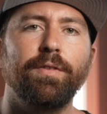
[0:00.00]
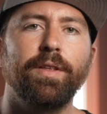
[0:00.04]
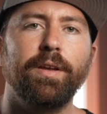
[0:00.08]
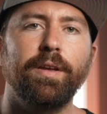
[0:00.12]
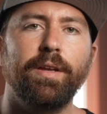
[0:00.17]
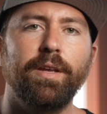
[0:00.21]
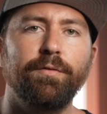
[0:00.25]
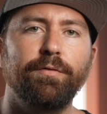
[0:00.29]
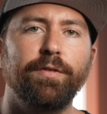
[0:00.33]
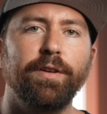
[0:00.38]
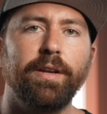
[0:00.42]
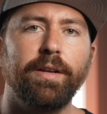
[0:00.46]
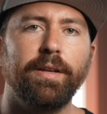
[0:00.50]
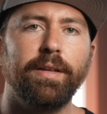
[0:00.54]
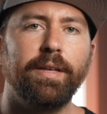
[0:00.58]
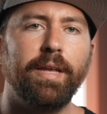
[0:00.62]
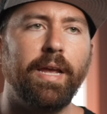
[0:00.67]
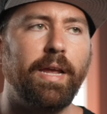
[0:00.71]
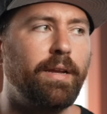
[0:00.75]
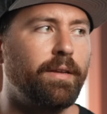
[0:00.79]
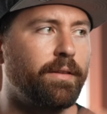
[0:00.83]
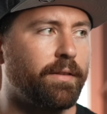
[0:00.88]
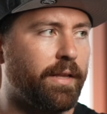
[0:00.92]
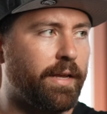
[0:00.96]
an infinite
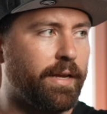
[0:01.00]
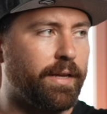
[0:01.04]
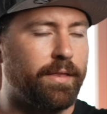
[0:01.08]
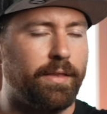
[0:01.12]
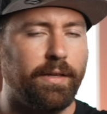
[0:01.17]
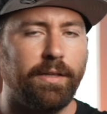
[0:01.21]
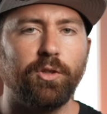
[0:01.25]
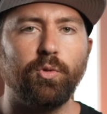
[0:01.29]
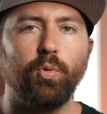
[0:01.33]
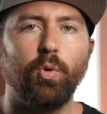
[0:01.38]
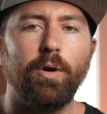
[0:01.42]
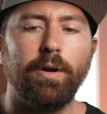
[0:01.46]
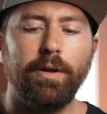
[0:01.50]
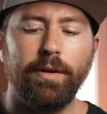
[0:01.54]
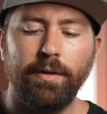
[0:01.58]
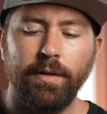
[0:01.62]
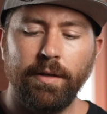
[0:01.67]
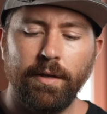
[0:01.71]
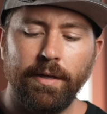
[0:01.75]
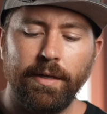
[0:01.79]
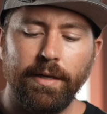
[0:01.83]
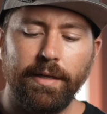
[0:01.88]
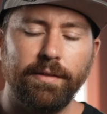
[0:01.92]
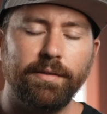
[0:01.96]
gain like this one.
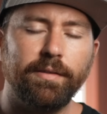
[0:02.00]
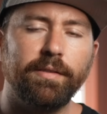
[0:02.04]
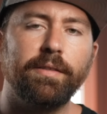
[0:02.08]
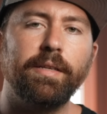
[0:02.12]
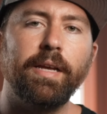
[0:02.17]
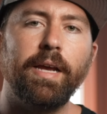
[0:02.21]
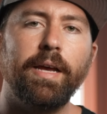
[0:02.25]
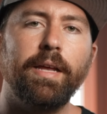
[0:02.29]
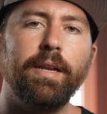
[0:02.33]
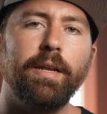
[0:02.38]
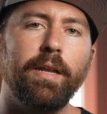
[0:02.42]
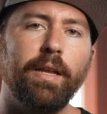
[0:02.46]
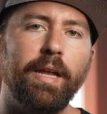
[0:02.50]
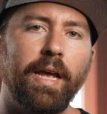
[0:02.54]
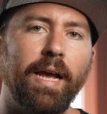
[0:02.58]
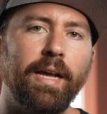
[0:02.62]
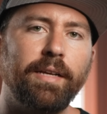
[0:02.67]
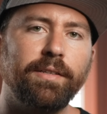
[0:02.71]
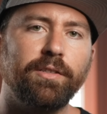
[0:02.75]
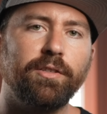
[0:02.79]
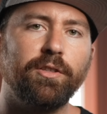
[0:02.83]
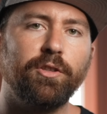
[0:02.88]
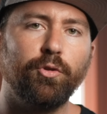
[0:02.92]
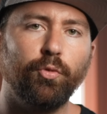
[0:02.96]
Instead, it
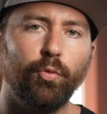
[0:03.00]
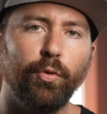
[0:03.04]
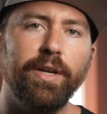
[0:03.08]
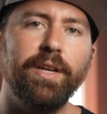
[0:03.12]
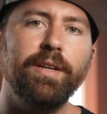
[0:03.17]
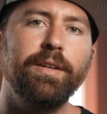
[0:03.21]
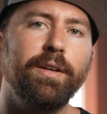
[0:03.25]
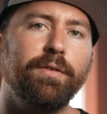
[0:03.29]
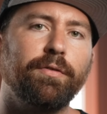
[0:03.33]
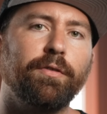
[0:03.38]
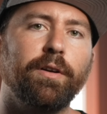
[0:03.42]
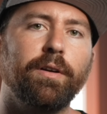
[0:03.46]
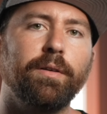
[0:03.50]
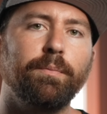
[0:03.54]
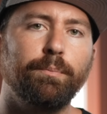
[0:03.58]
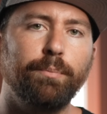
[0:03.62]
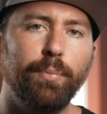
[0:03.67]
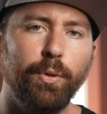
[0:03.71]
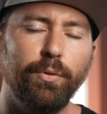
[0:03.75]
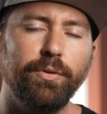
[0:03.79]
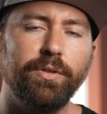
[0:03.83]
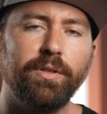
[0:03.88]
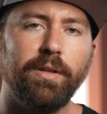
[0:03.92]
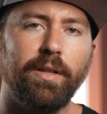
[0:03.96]
has three different
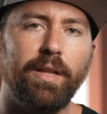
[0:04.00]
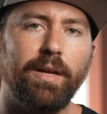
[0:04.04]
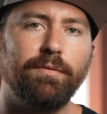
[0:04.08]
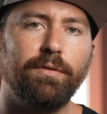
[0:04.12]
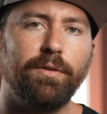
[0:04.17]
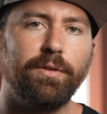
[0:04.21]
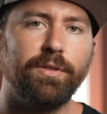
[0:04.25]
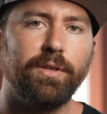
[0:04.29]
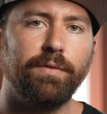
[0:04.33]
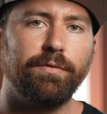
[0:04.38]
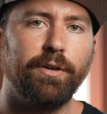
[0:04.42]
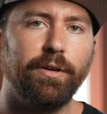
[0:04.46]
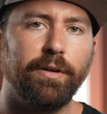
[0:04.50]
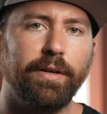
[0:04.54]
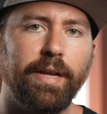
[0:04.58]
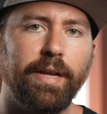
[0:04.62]
boost levels of your